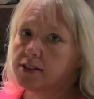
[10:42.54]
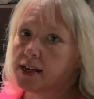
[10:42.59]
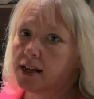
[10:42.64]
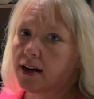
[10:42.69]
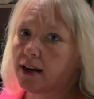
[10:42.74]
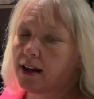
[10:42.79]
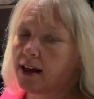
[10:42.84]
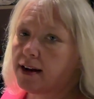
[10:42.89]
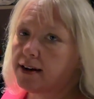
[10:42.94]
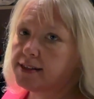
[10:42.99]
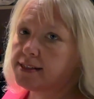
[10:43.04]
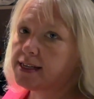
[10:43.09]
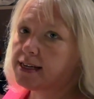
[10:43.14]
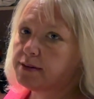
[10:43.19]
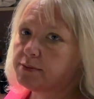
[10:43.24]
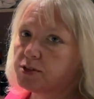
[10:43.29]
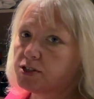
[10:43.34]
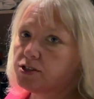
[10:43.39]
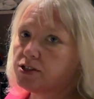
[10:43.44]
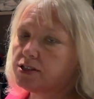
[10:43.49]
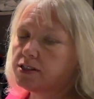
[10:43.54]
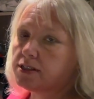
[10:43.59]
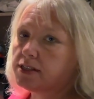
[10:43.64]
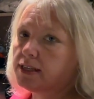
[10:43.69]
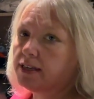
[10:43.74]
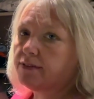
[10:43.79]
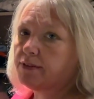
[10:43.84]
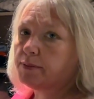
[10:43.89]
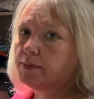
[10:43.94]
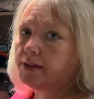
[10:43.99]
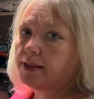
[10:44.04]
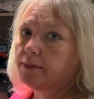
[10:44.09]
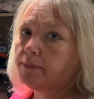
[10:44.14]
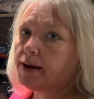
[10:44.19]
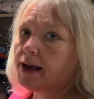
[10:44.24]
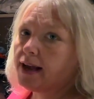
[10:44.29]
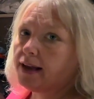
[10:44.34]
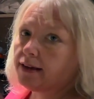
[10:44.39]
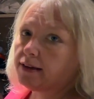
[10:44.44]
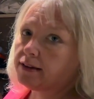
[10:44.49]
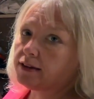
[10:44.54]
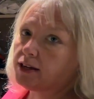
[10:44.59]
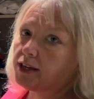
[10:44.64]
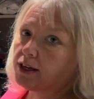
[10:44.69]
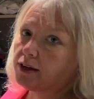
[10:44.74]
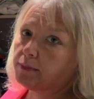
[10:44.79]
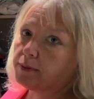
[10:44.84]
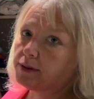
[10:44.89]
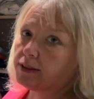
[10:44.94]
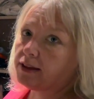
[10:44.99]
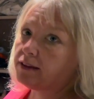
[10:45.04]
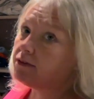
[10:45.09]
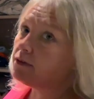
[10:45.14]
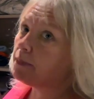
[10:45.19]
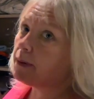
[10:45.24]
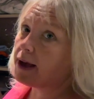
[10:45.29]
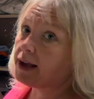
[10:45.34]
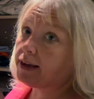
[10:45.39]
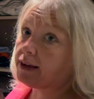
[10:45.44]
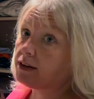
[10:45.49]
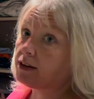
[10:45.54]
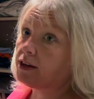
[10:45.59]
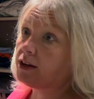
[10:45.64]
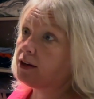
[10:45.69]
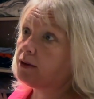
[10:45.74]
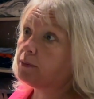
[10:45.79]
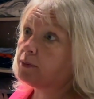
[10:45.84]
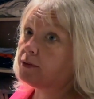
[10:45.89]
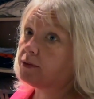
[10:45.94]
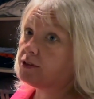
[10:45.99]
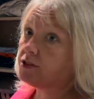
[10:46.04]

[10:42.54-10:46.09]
out a lot of times and just leave them in the packing cube and leave the packing cube on the